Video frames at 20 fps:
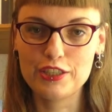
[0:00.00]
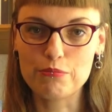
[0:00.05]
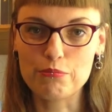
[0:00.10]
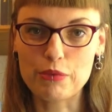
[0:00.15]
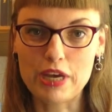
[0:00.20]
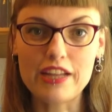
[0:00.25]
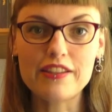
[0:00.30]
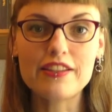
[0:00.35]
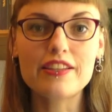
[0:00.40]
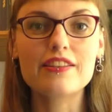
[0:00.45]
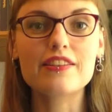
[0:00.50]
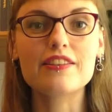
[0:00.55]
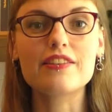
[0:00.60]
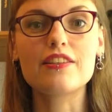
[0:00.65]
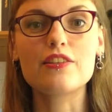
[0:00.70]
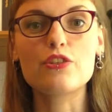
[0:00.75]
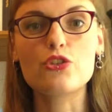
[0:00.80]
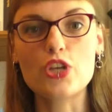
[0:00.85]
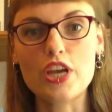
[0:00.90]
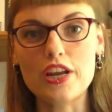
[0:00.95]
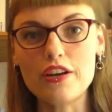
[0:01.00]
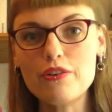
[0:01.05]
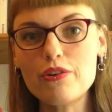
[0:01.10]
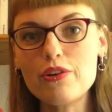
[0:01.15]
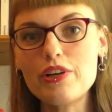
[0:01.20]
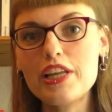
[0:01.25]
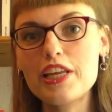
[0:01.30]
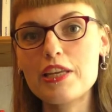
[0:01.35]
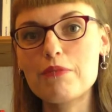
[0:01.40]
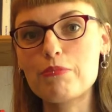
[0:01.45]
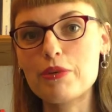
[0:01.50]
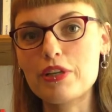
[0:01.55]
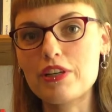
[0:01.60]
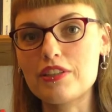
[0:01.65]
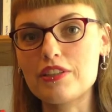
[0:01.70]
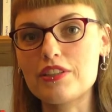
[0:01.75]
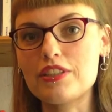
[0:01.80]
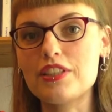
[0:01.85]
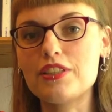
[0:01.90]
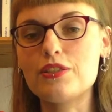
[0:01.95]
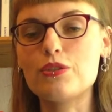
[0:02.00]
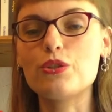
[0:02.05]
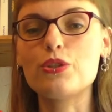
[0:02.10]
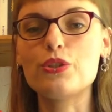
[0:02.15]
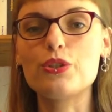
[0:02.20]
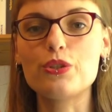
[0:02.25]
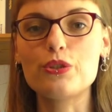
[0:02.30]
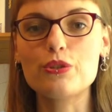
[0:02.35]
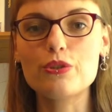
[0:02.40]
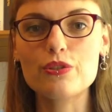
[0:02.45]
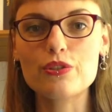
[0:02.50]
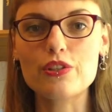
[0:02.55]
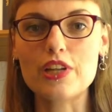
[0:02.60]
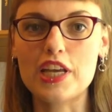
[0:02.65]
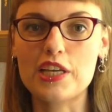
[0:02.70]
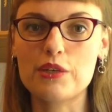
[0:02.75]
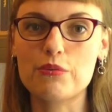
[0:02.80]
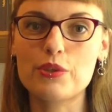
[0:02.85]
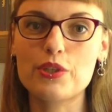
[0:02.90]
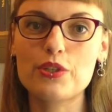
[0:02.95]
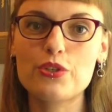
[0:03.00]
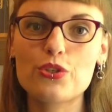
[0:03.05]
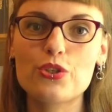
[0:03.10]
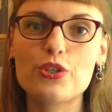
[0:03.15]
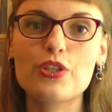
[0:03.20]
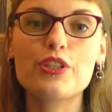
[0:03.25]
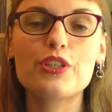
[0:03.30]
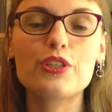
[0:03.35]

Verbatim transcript: but the general ability to use language